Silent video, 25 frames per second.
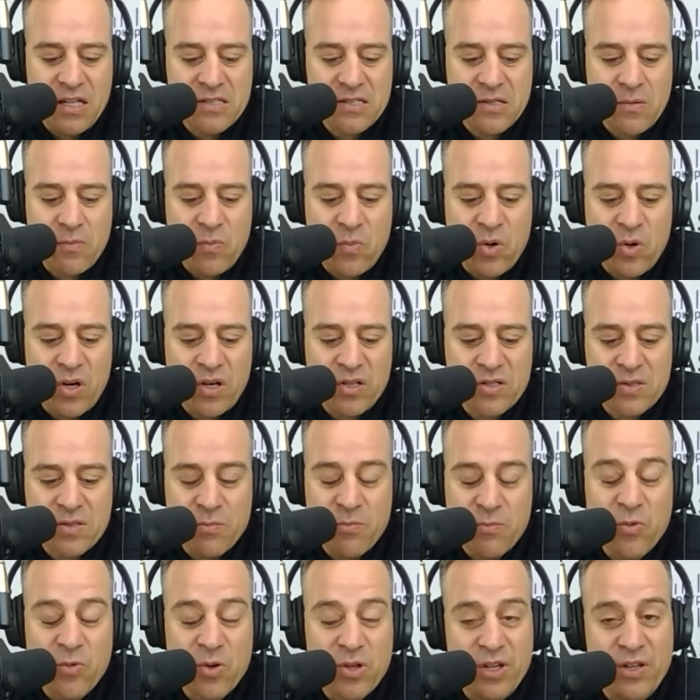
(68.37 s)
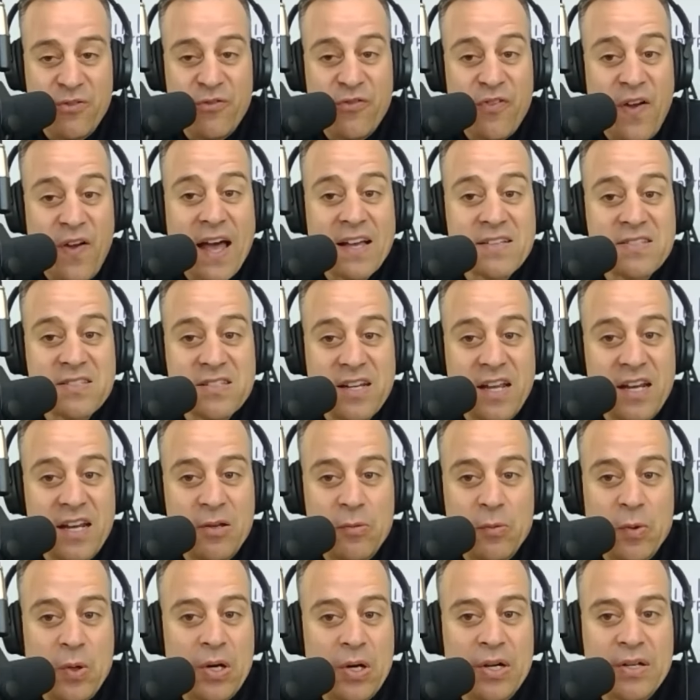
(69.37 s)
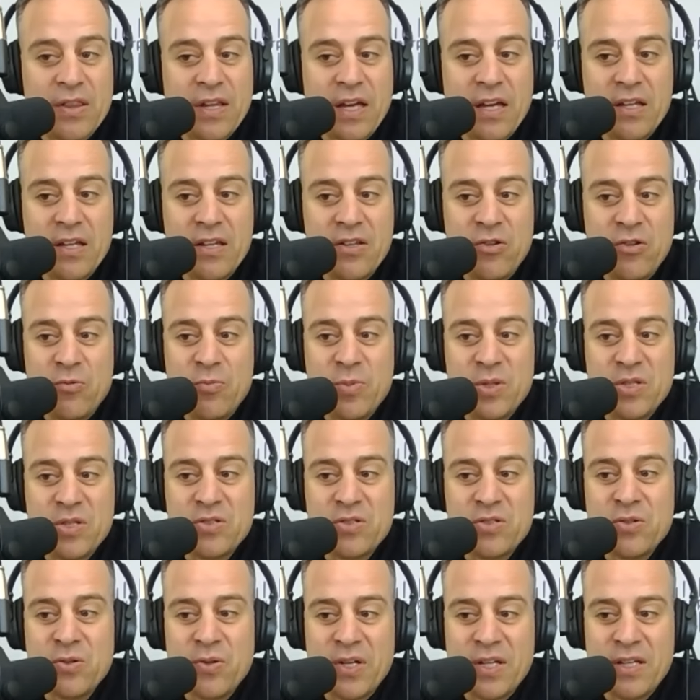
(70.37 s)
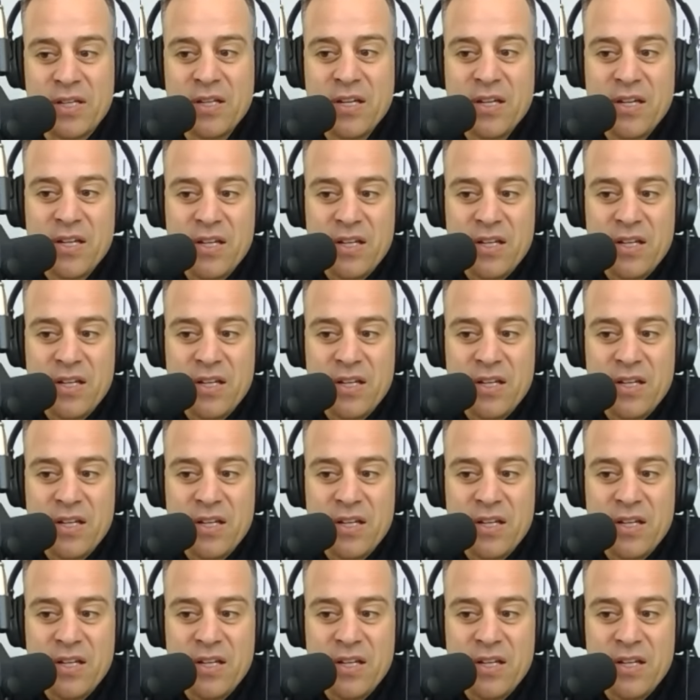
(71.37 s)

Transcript: some work, some really fascinating work that you've been doing,